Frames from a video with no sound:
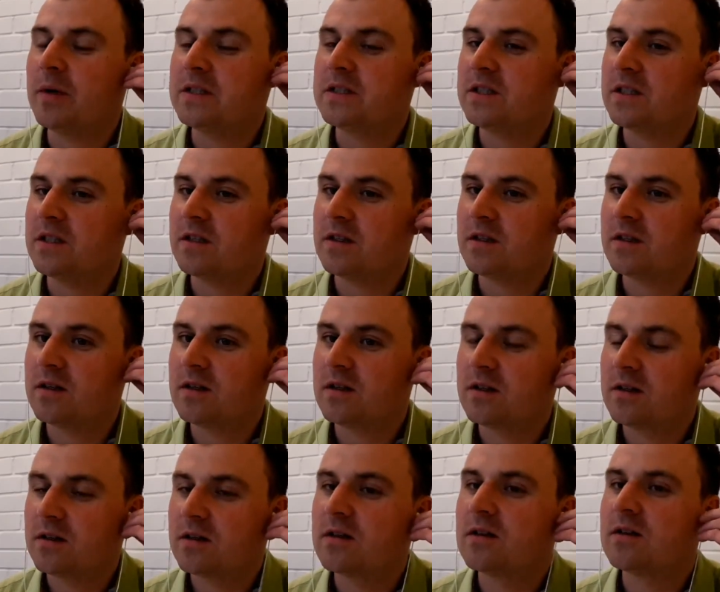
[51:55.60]
people would
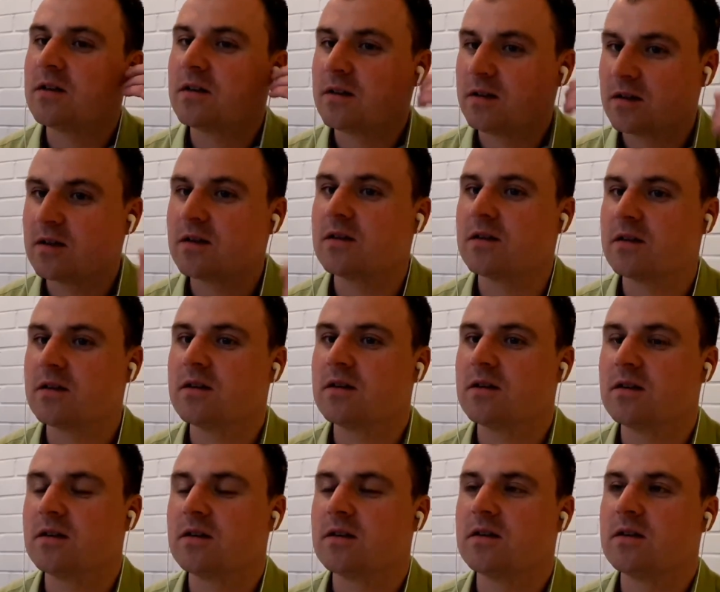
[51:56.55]

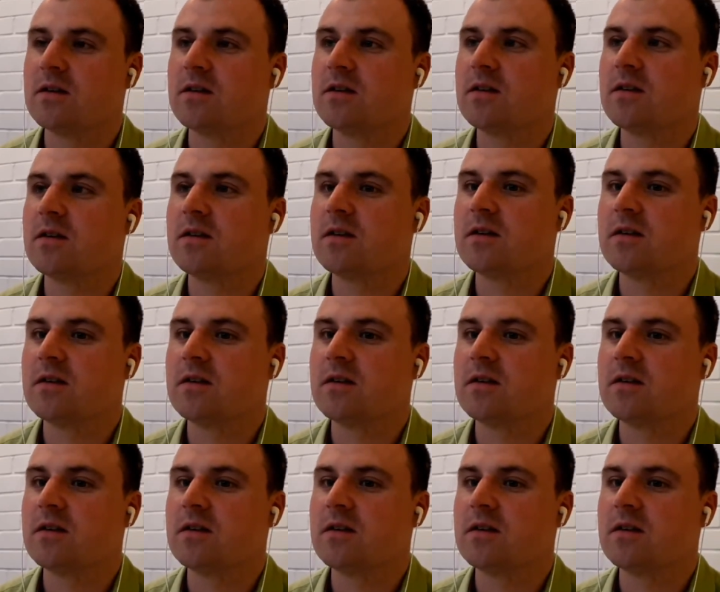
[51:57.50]
go on.